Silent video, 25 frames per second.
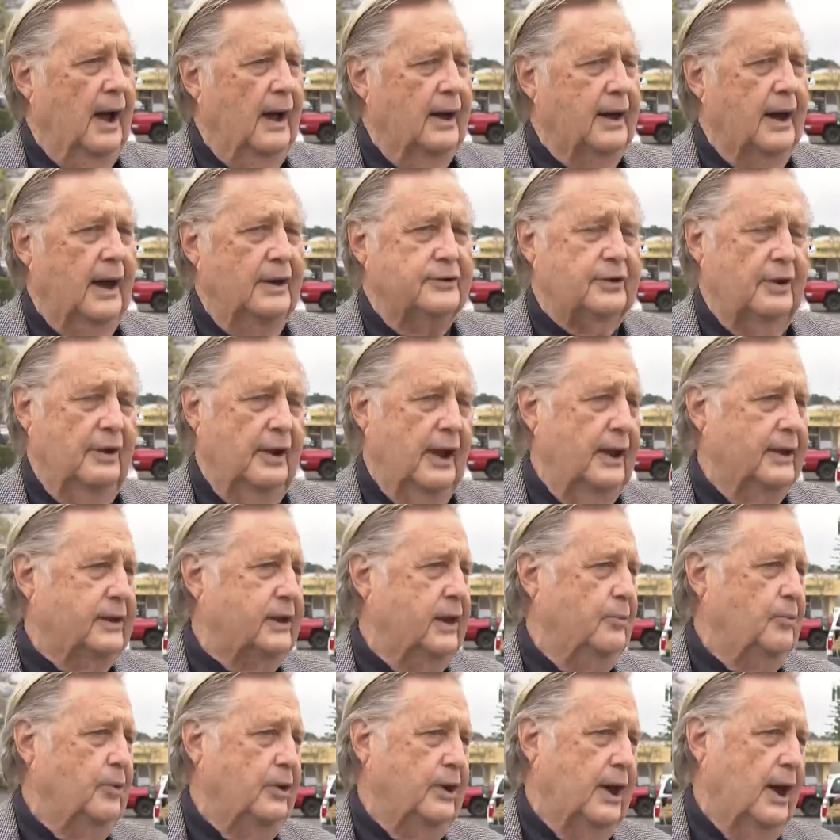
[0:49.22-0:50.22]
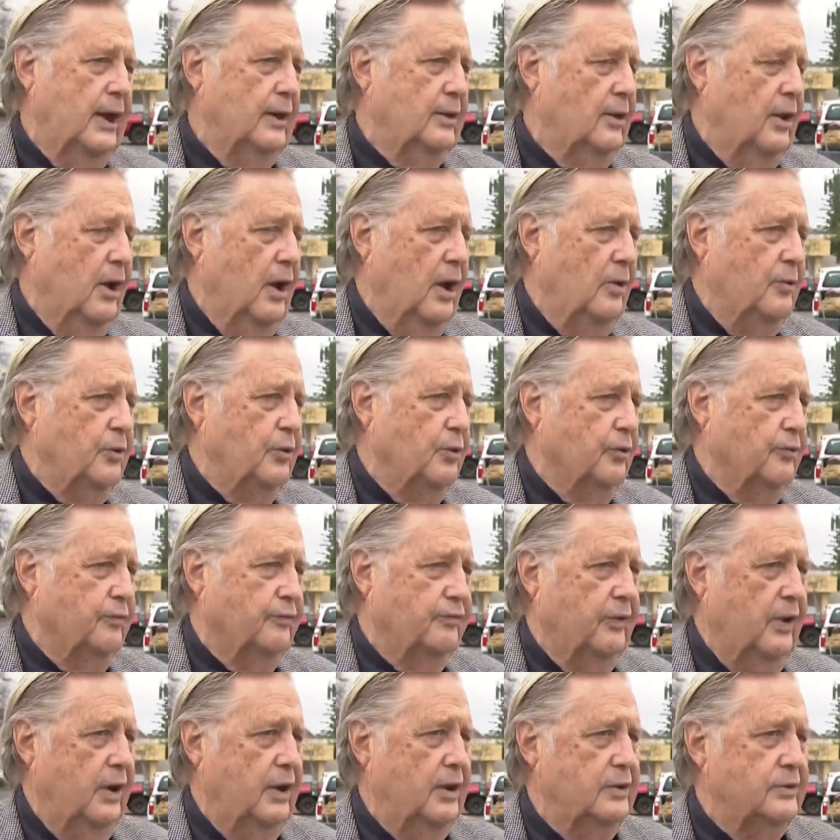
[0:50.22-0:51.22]
I got to like him, we got along, we were
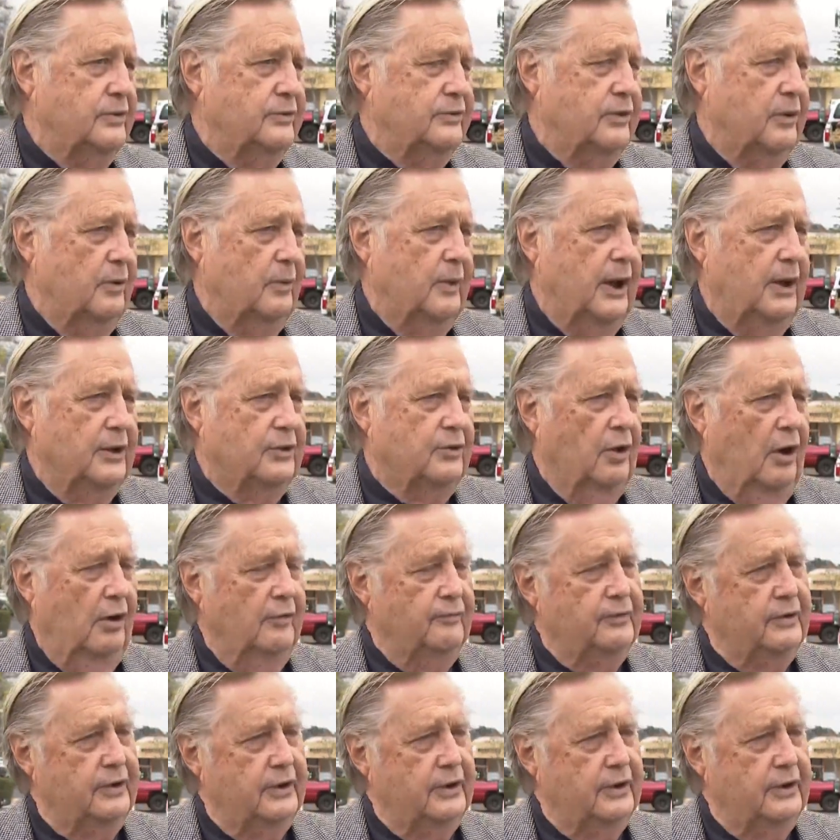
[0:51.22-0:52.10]
friends, you know, we had coffee